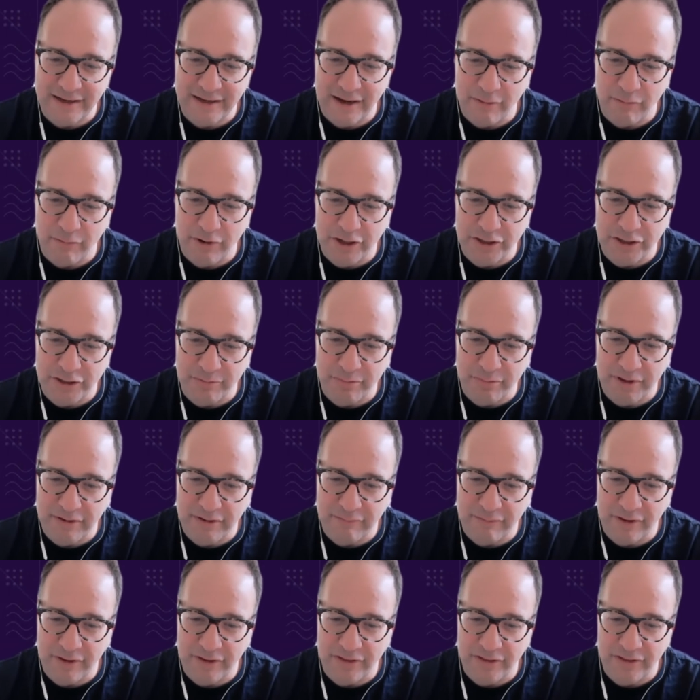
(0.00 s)
want to jump
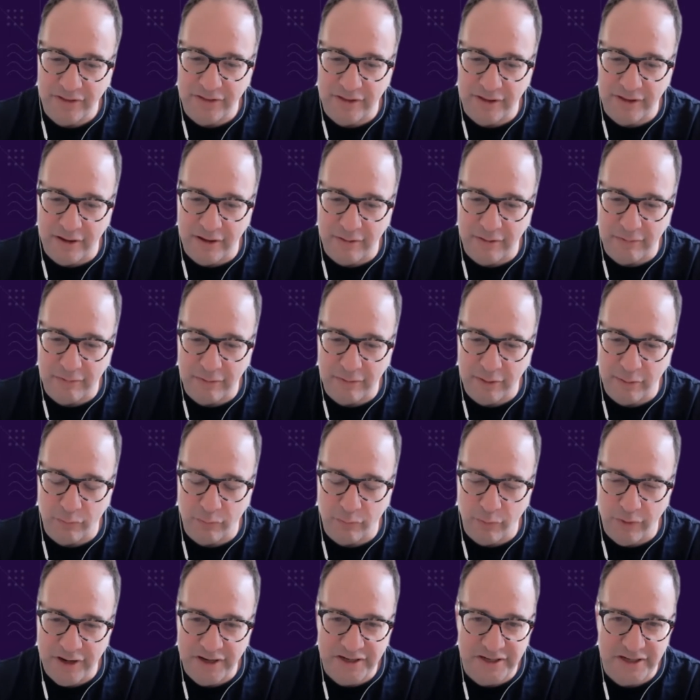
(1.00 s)
in with
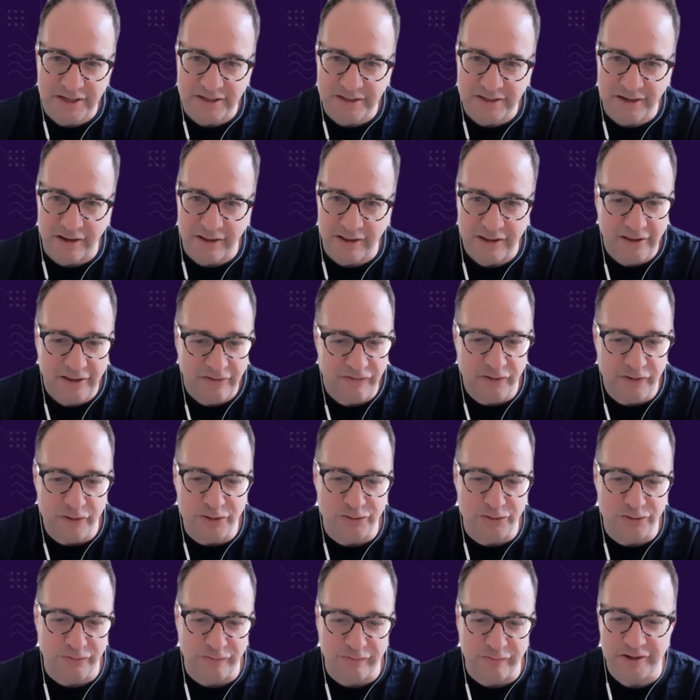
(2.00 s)
what do you see as kind of like the
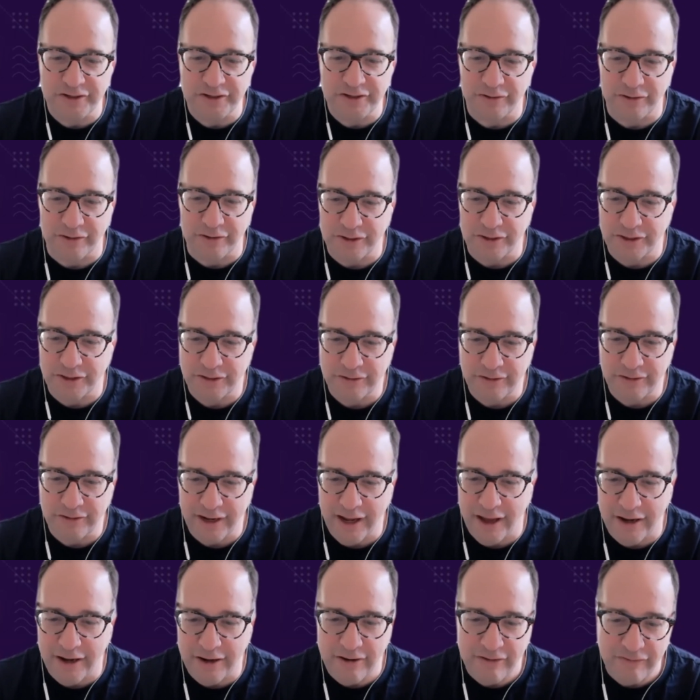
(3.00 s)
future of research? Like,
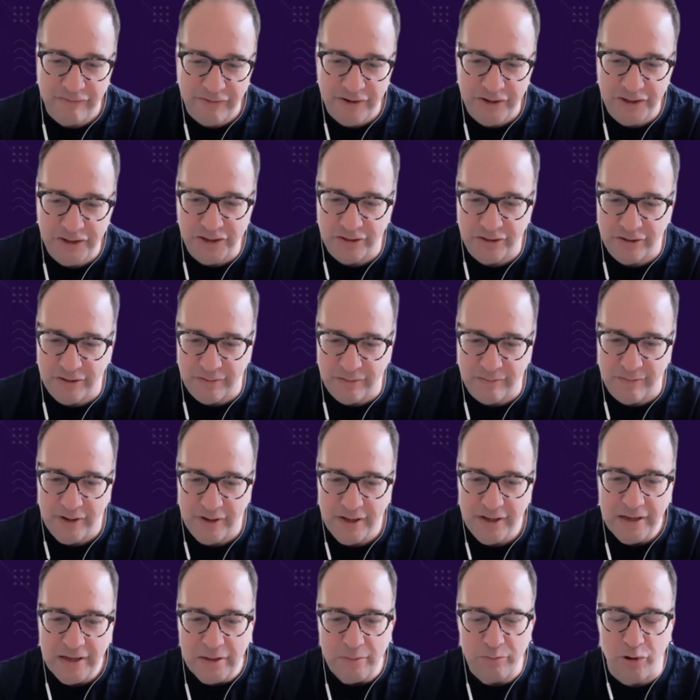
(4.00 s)
how do you envision
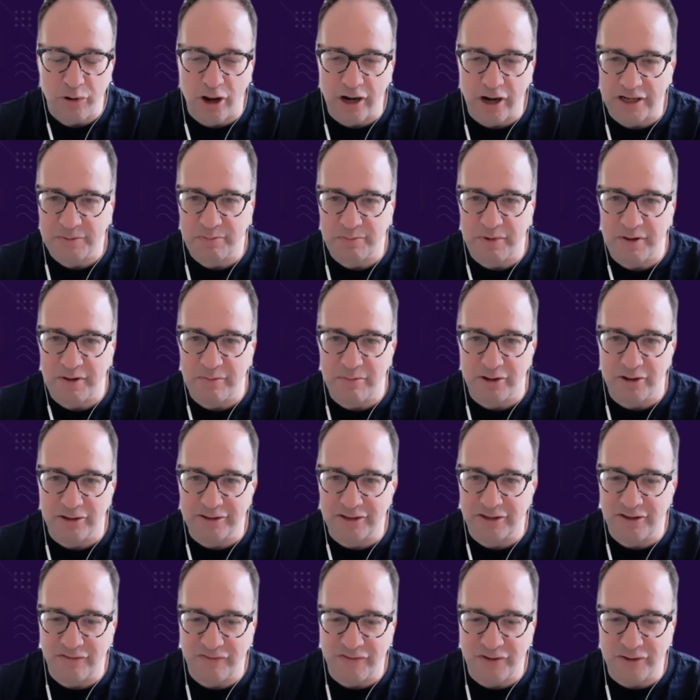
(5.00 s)
products being built
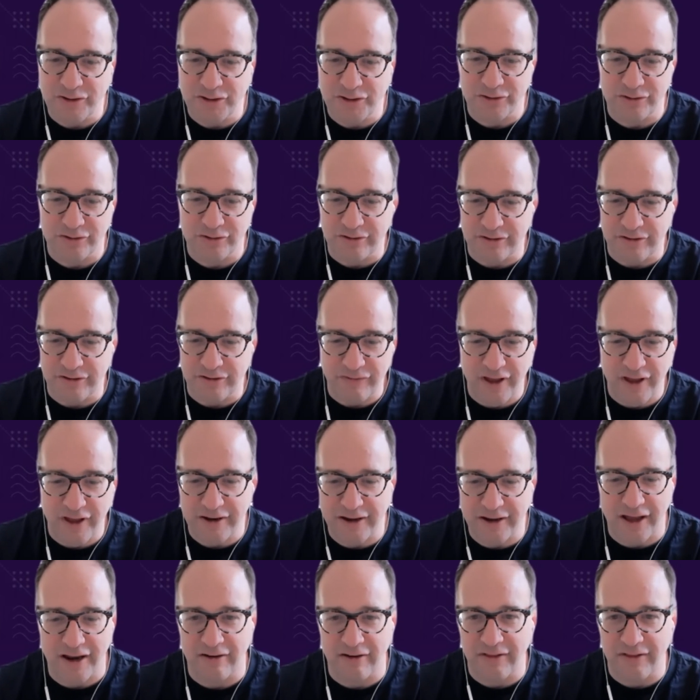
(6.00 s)
in the future? And if you had
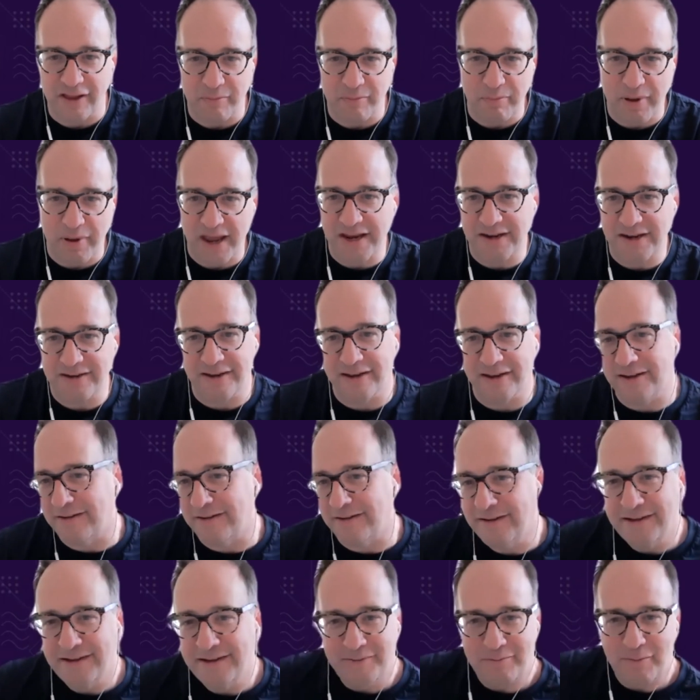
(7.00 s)
to kind of like paint
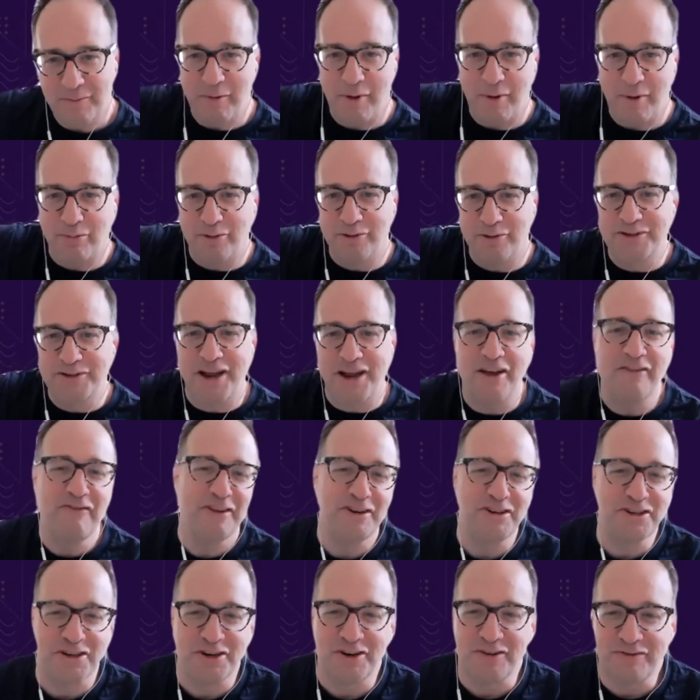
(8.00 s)
maybe a blue sky
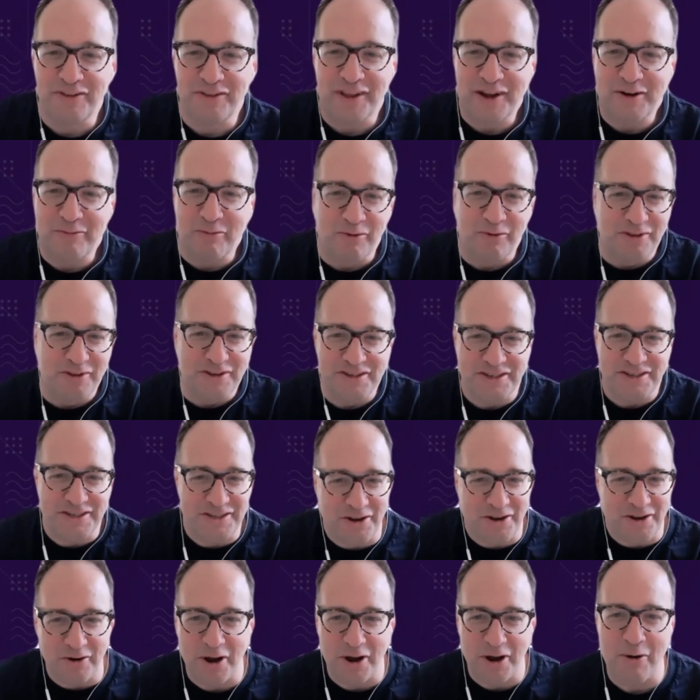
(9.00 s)
vision of like where this is
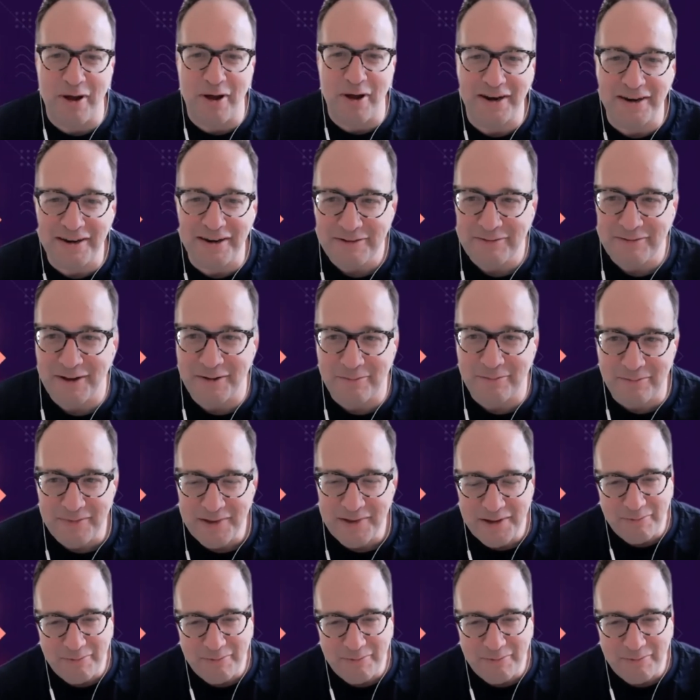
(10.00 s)
all going, what would